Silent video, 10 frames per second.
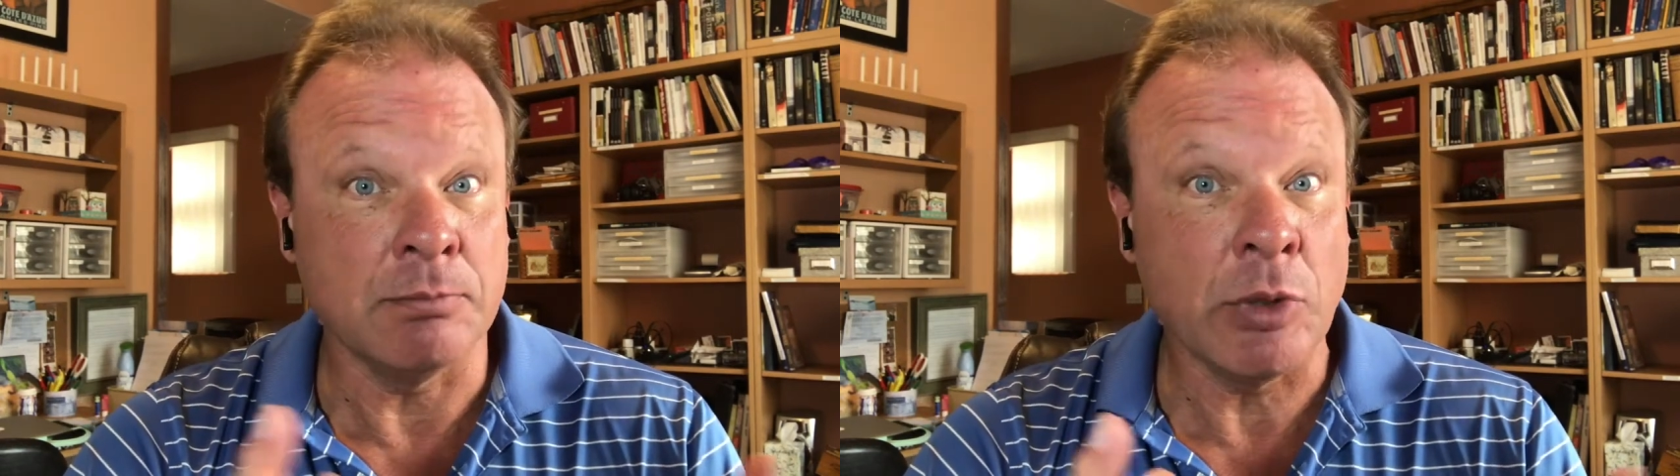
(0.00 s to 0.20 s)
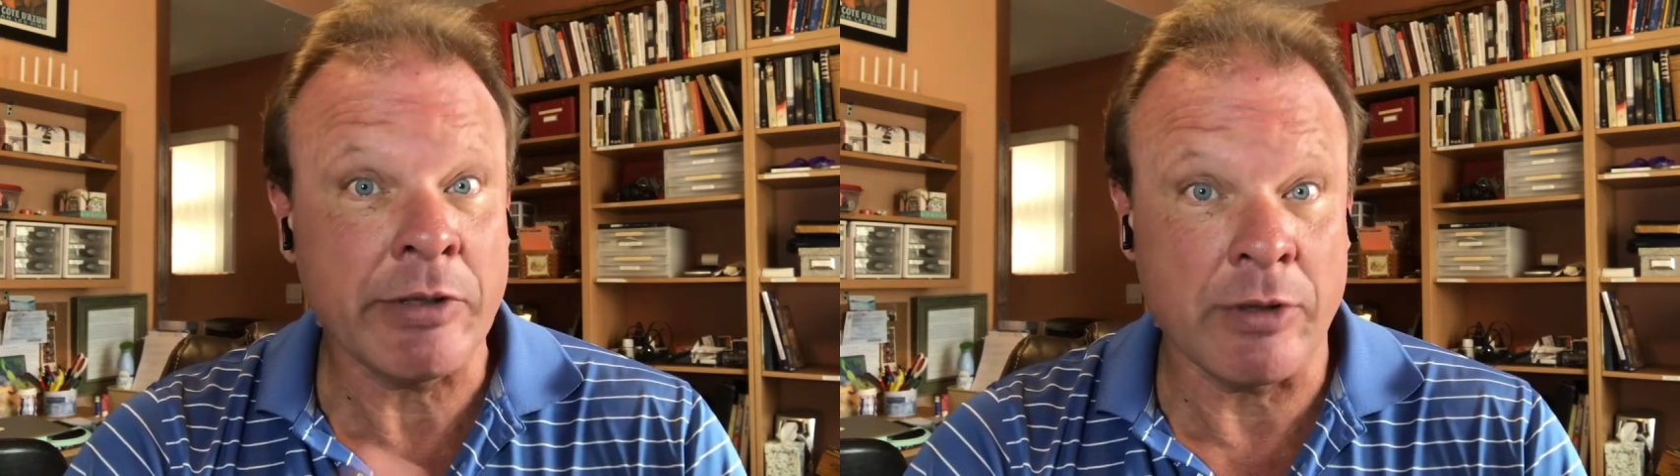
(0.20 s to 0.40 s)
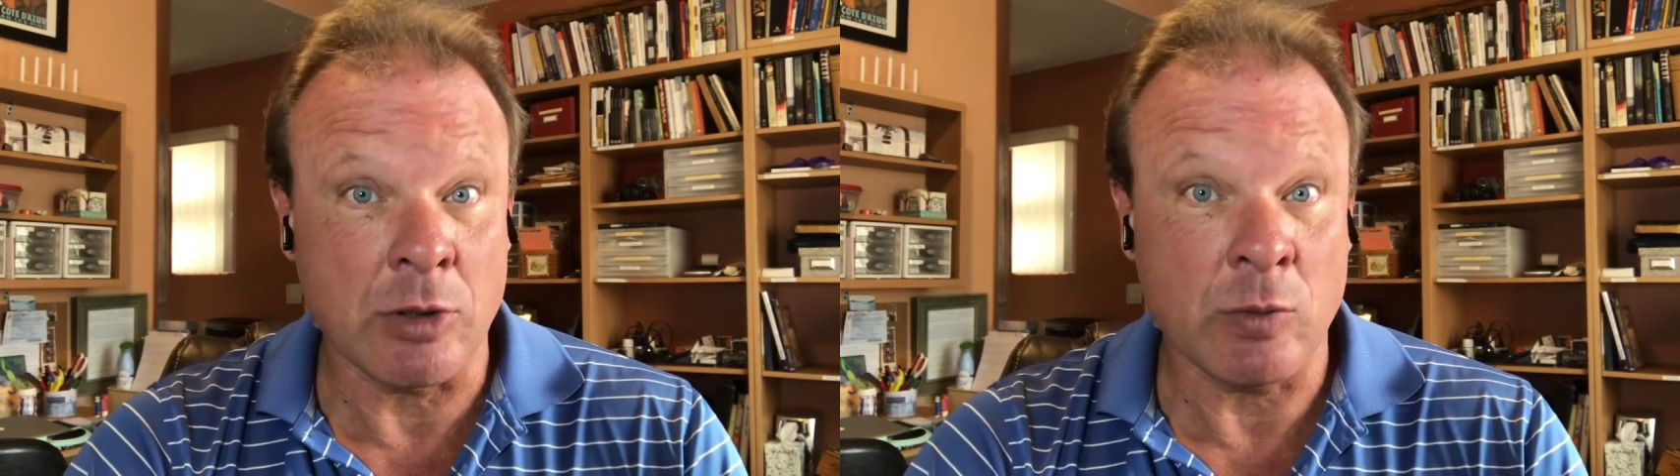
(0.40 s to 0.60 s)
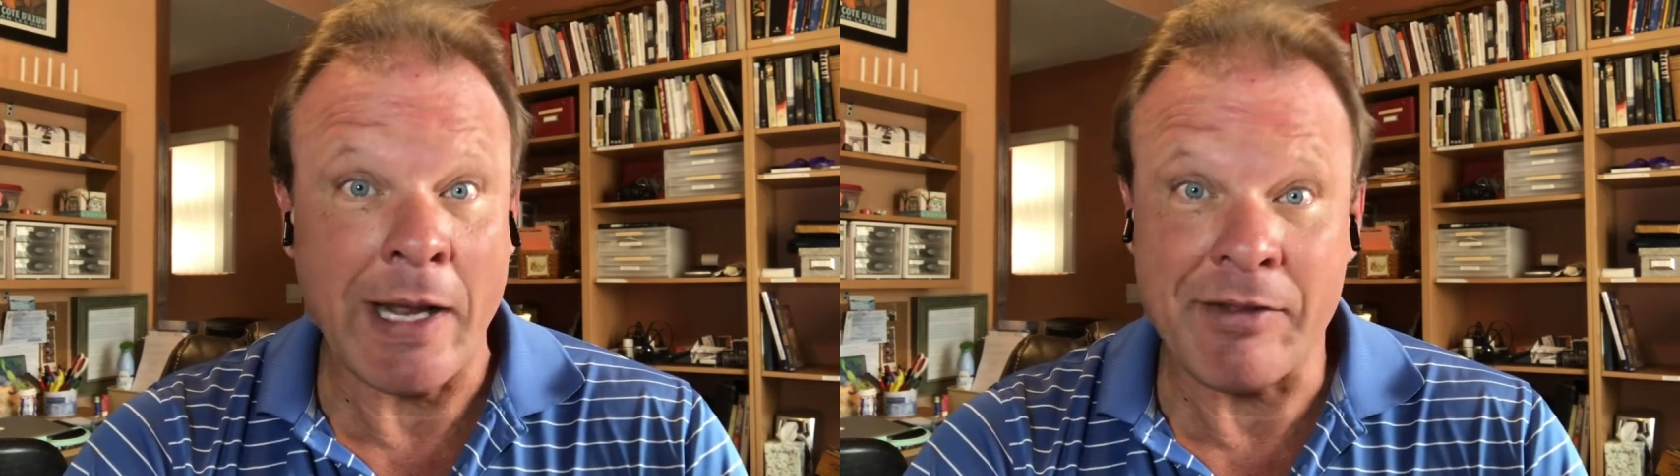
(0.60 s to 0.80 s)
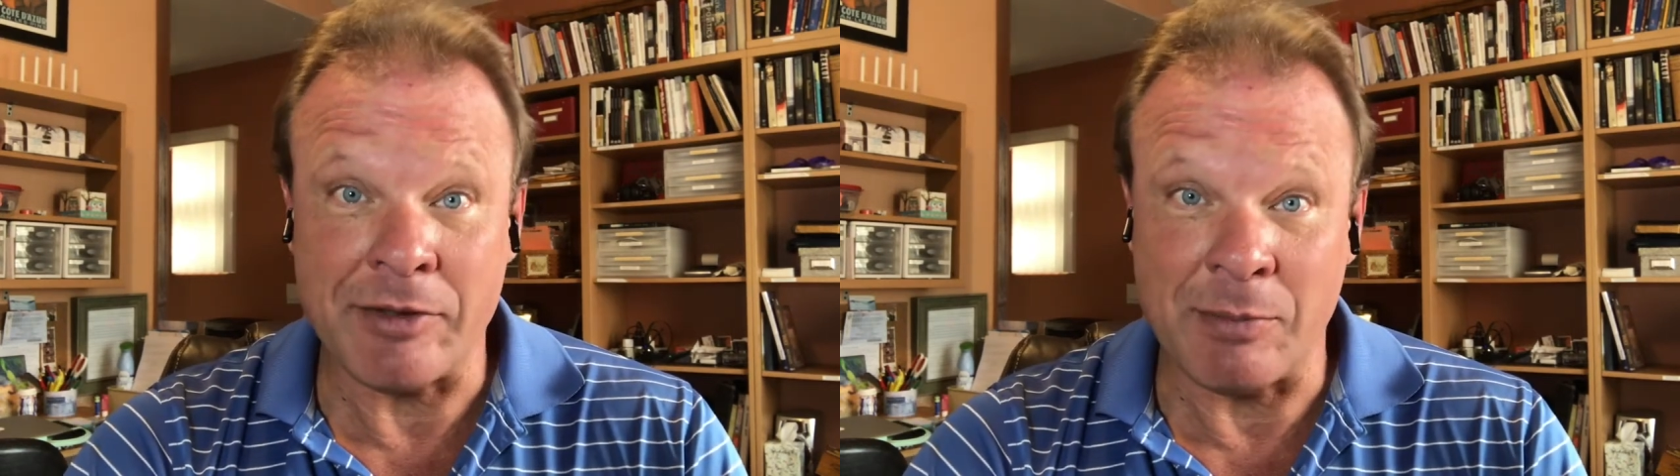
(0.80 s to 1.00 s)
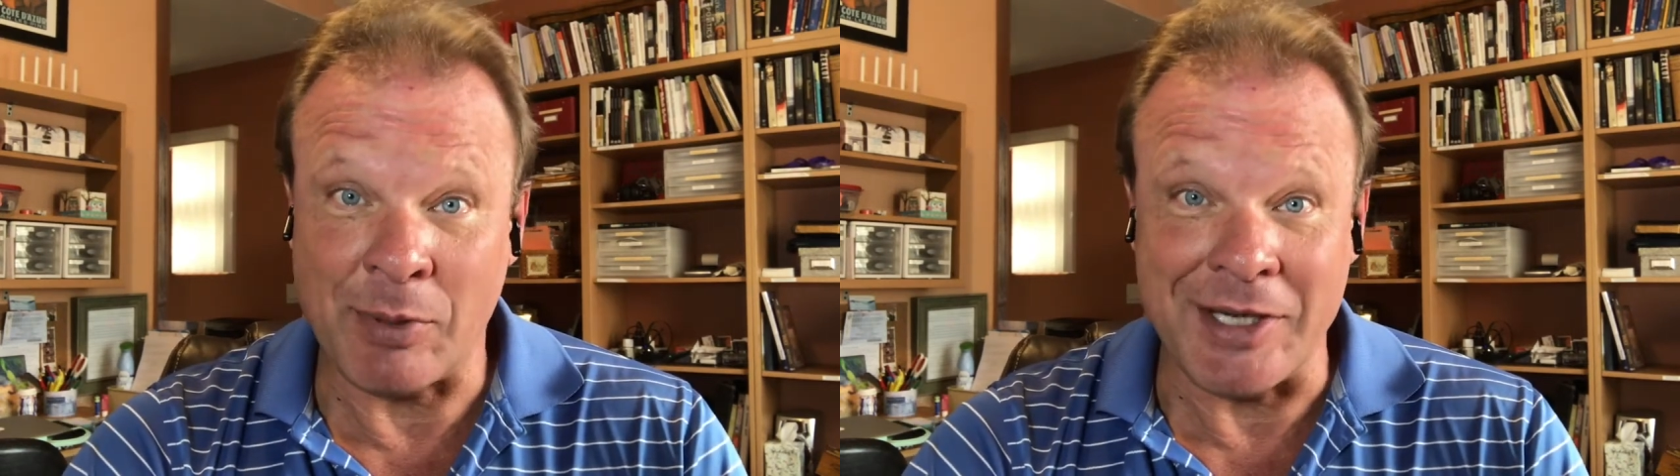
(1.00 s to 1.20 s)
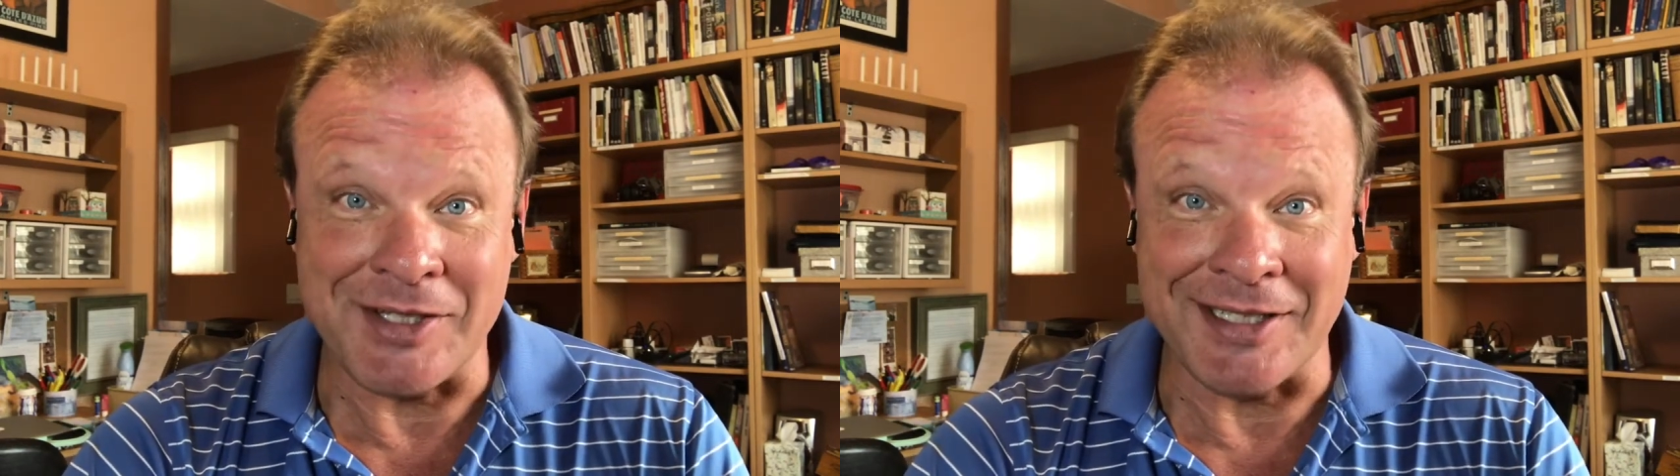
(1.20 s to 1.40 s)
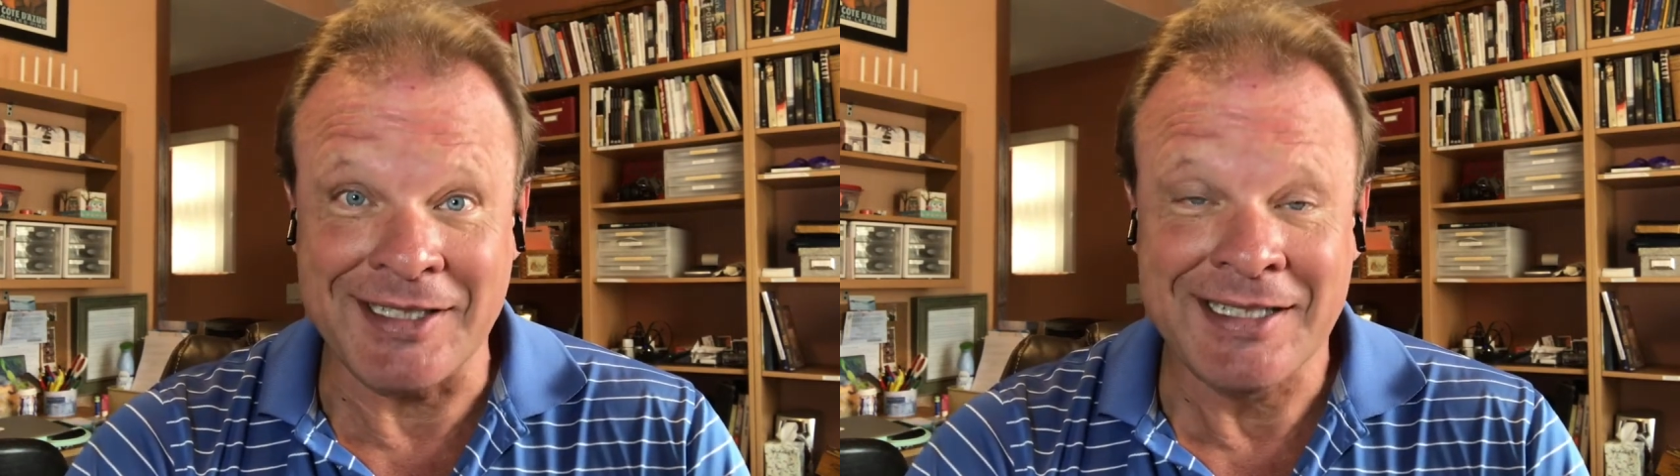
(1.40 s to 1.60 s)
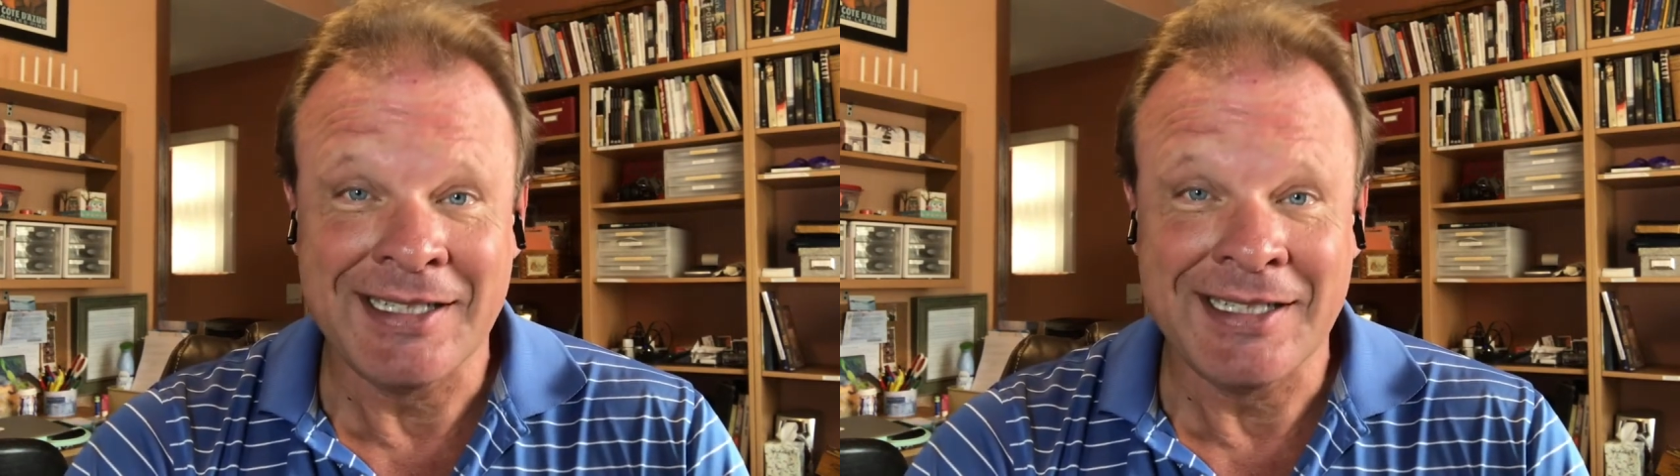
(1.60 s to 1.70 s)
book that are rather depressing.